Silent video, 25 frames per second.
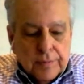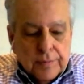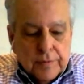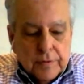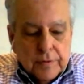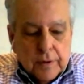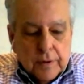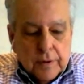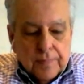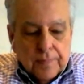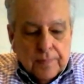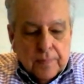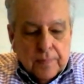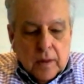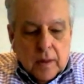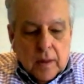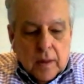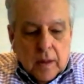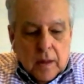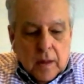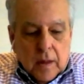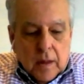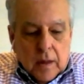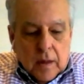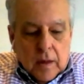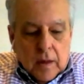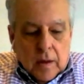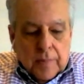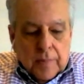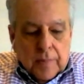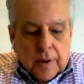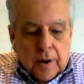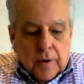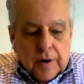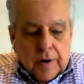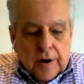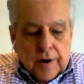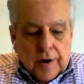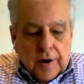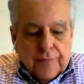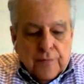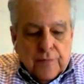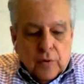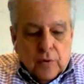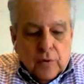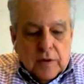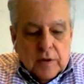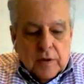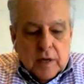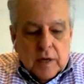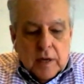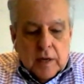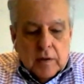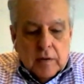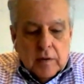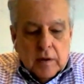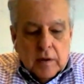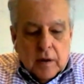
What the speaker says: So paragraph 14